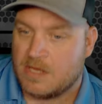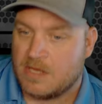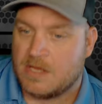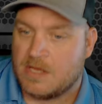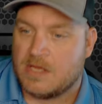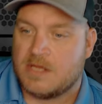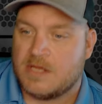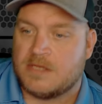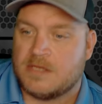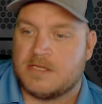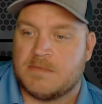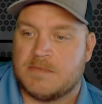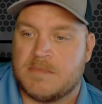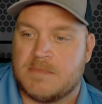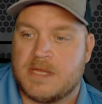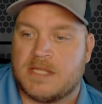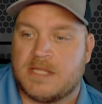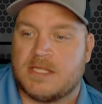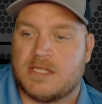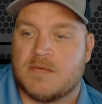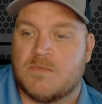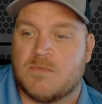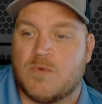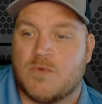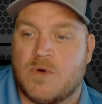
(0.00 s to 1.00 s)
to make
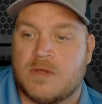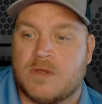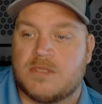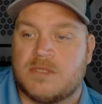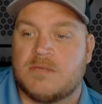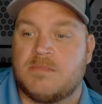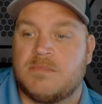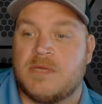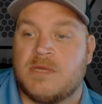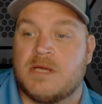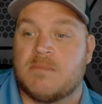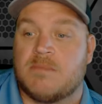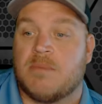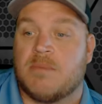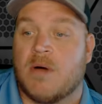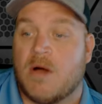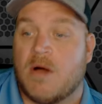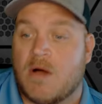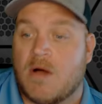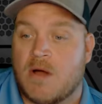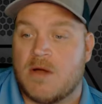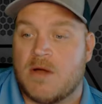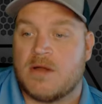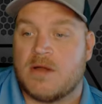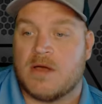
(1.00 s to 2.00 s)
them want to be a
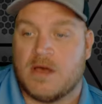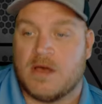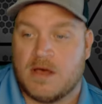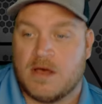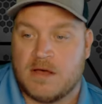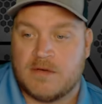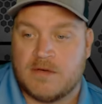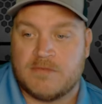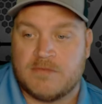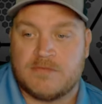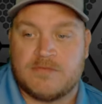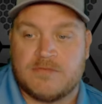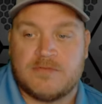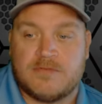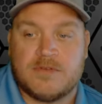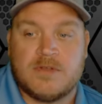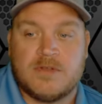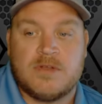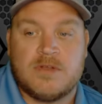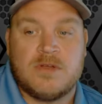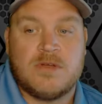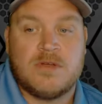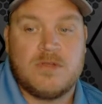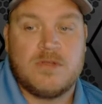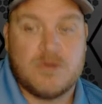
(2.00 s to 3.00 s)
part of
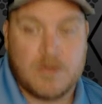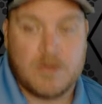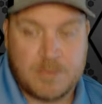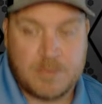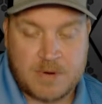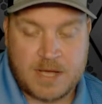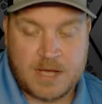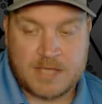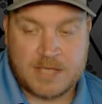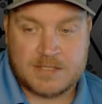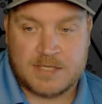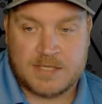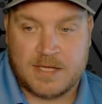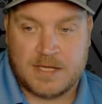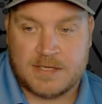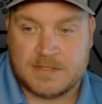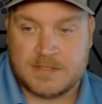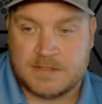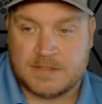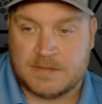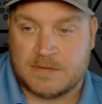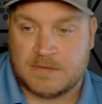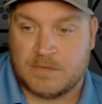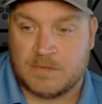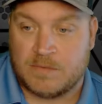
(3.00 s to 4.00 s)
your process.
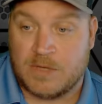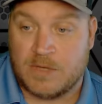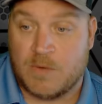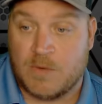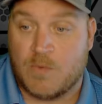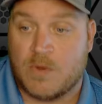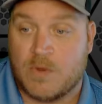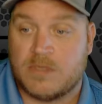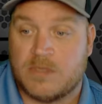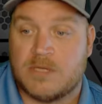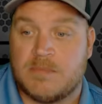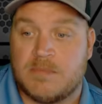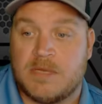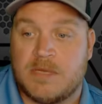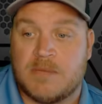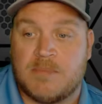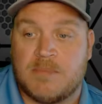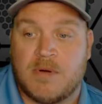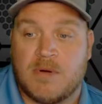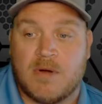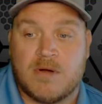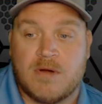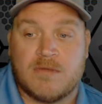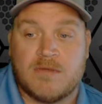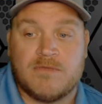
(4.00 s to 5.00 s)
They want to be a
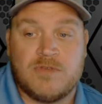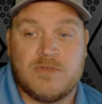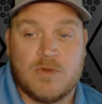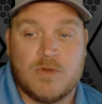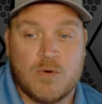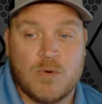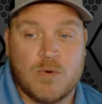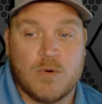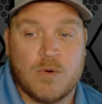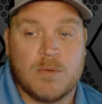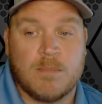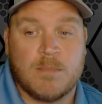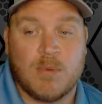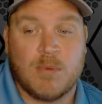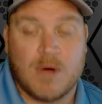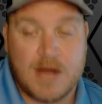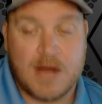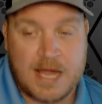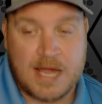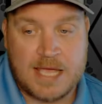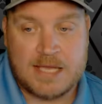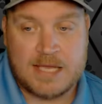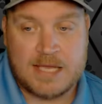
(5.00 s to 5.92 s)
part of your brand.